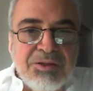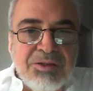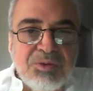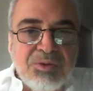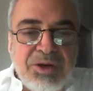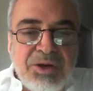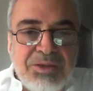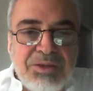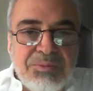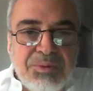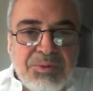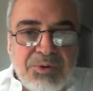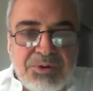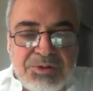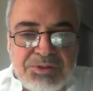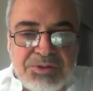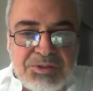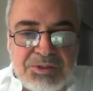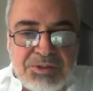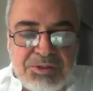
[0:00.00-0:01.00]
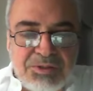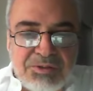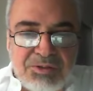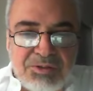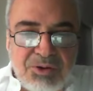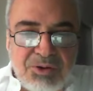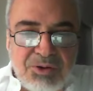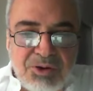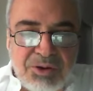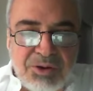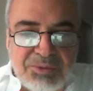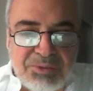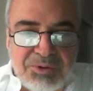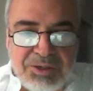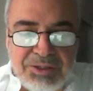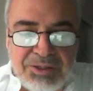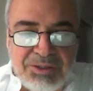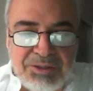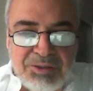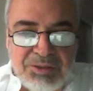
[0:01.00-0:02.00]
waypoints and
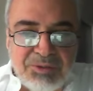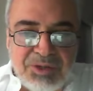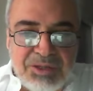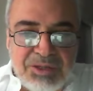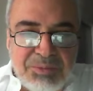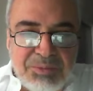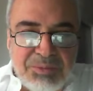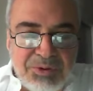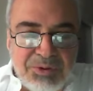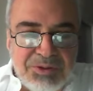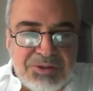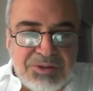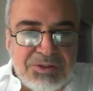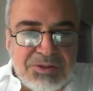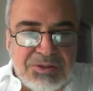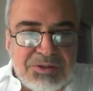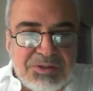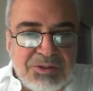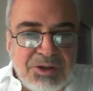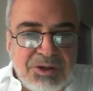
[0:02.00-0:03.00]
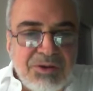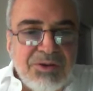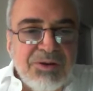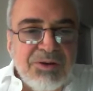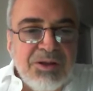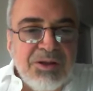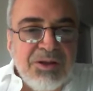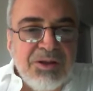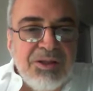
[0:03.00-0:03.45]
corroborating waypoints and so on.